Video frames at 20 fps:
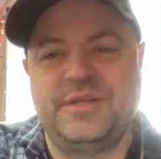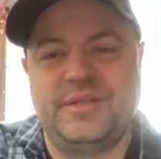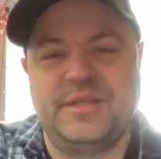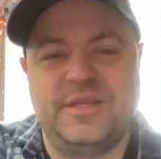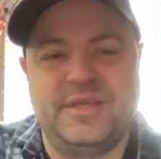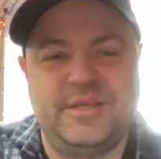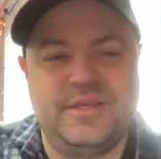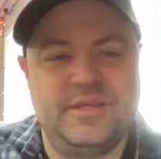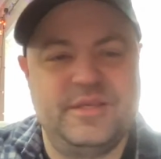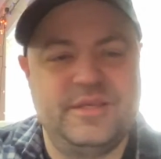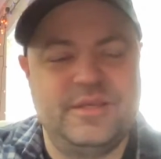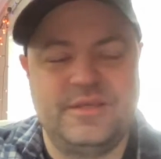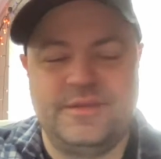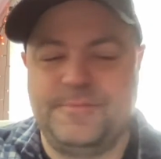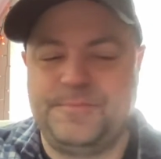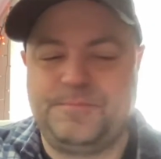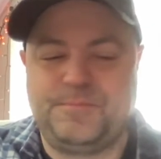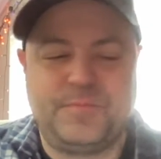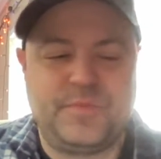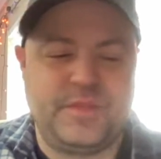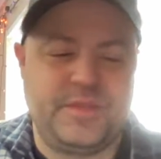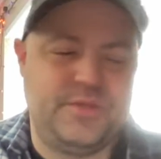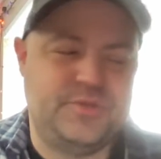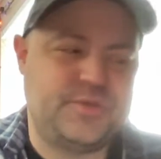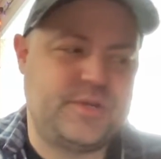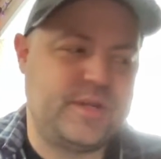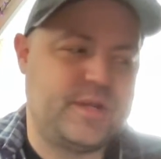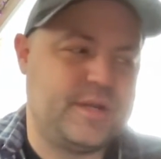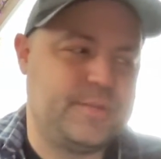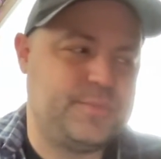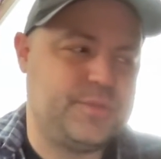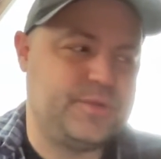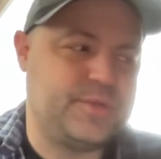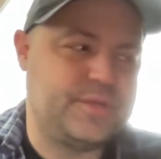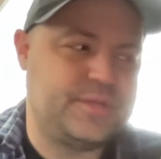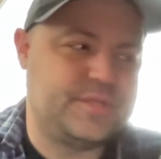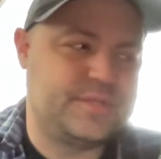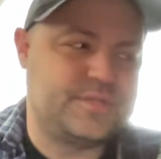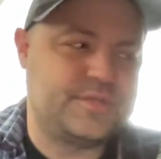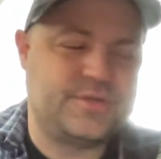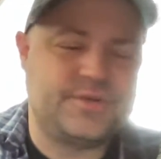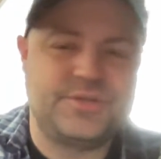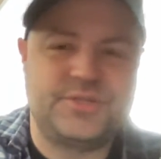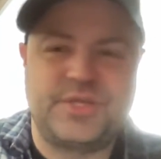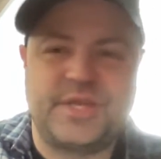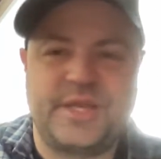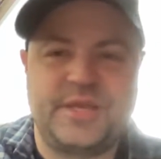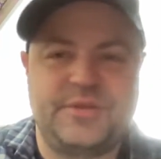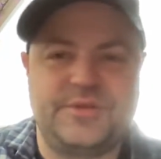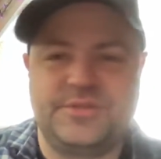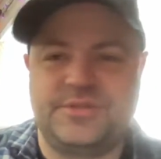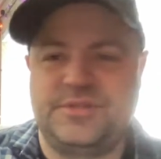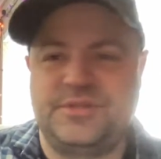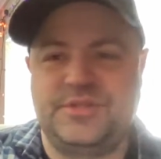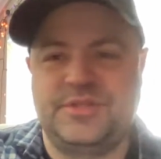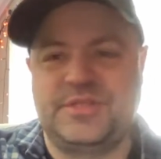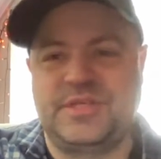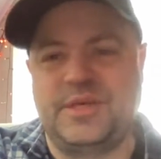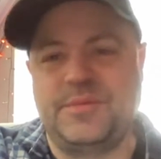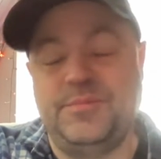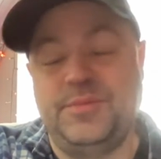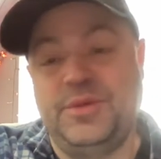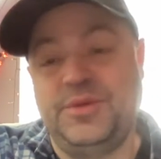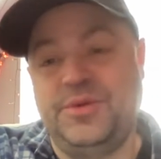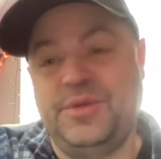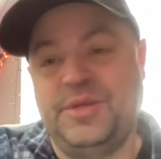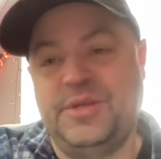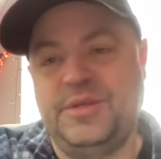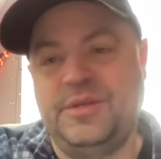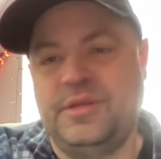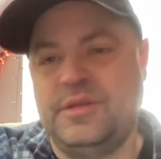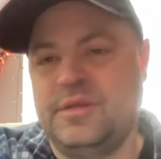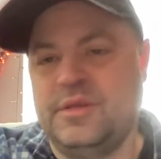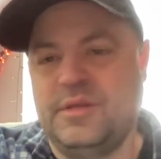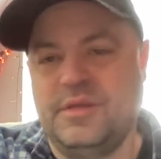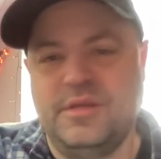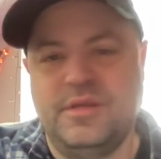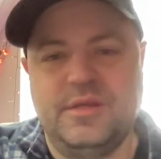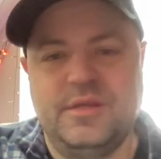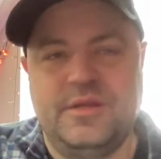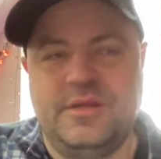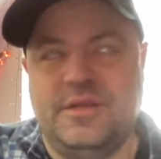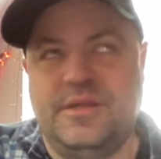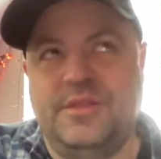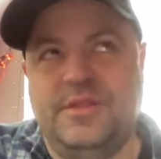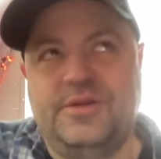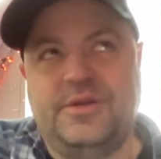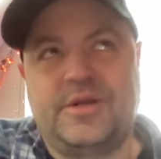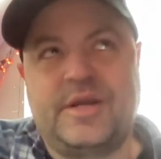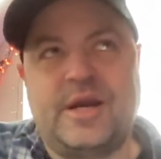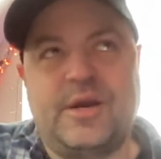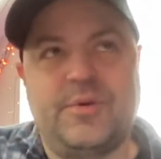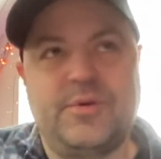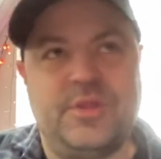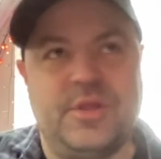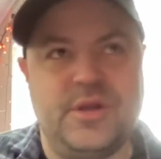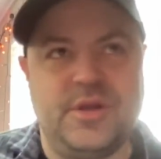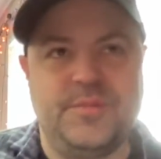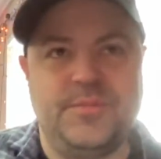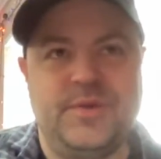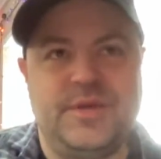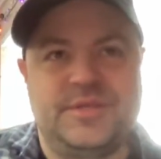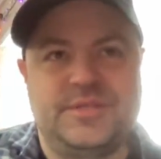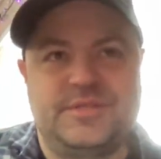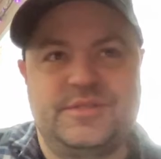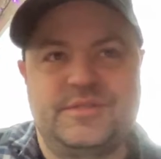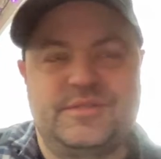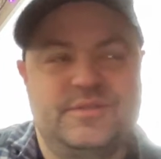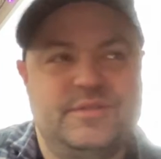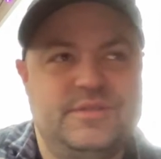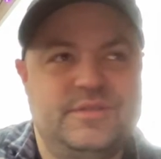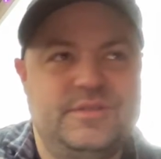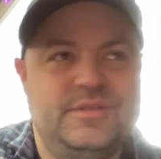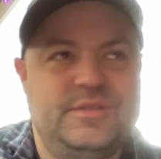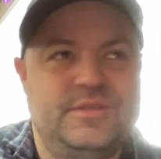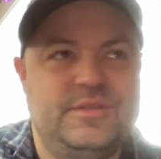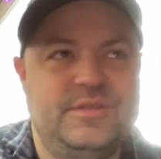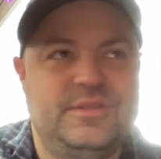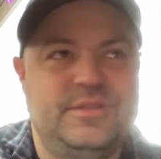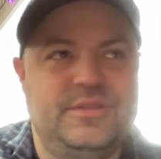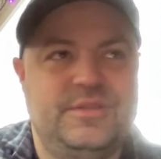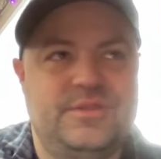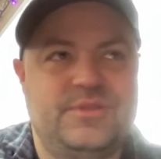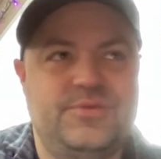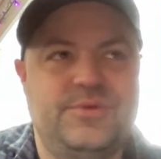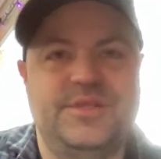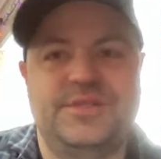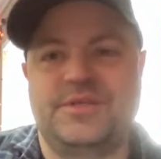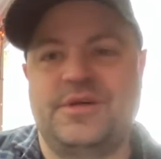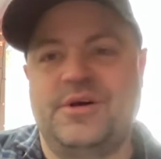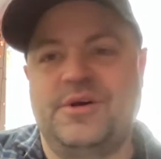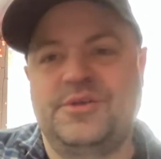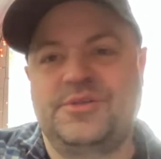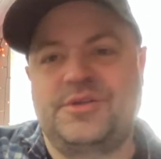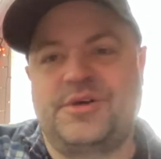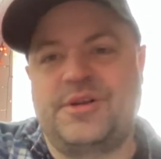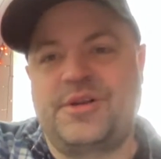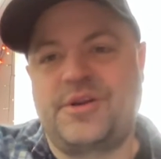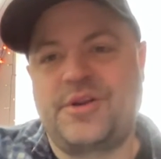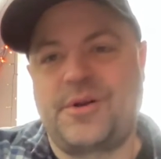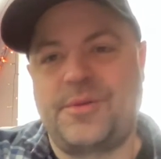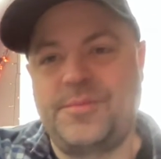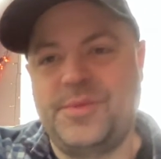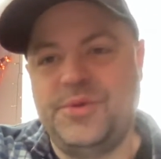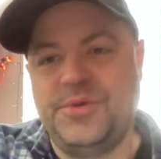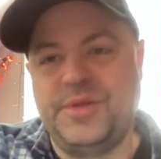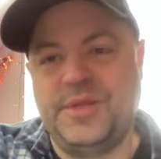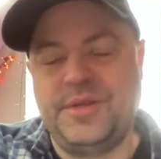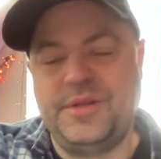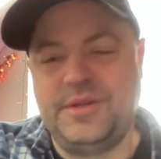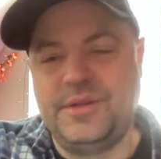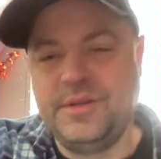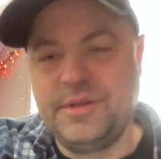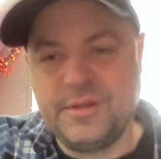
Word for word: and like you try to upload it to certain channels, you just get muted. And then your hour long mix, three songs on it are muted